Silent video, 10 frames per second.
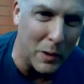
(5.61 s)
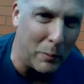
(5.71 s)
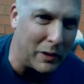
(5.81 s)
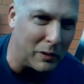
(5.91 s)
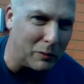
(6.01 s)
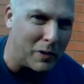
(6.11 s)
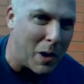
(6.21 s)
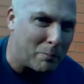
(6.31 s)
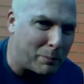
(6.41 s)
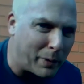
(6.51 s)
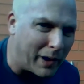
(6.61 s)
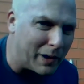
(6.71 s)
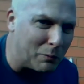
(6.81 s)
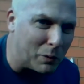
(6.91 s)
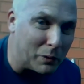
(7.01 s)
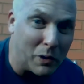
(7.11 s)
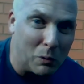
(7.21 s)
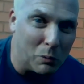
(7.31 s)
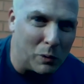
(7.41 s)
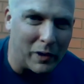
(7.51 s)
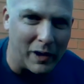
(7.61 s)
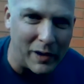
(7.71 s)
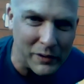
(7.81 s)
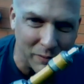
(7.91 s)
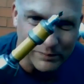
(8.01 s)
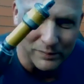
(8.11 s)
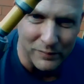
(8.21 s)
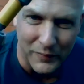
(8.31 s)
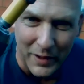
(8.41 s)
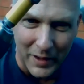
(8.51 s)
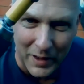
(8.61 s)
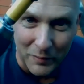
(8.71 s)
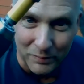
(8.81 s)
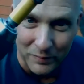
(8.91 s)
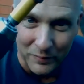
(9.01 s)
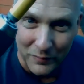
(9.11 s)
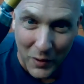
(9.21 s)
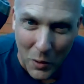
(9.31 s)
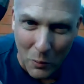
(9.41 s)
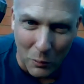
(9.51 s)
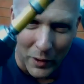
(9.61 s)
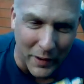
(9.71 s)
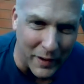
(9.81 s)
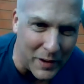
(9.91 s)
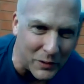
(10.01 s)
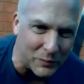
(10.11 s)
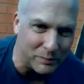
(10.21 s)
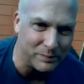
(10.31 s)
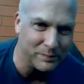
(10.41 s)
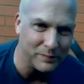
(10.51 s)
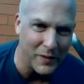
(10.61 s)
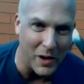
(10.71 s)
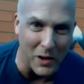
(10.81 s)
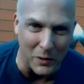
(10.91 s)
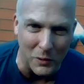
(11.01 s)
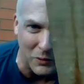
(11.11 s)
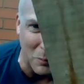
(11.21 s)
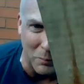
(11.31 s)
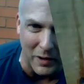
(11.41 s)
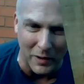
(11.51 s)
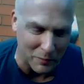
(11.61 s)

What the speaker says: a bit of pallet wood wall art, you need one of these, a good supply of